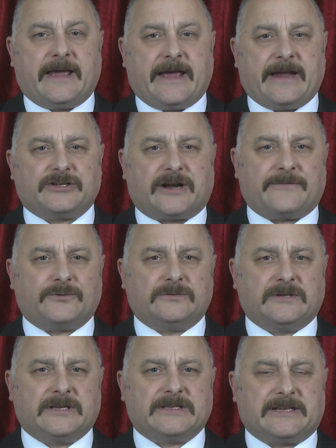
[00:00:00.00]
air
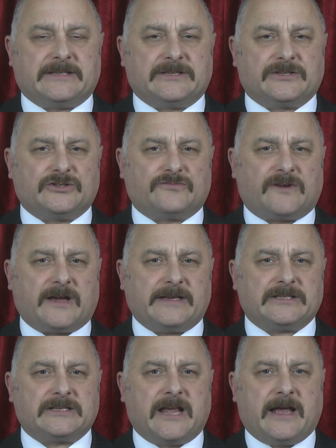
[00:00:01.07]
travel, citizens'
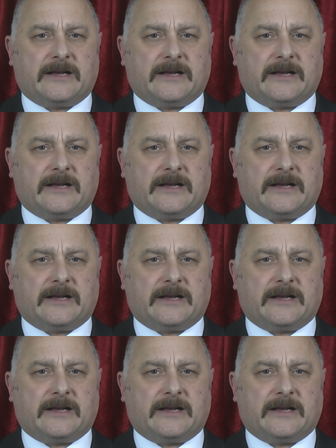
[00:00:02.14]
rights,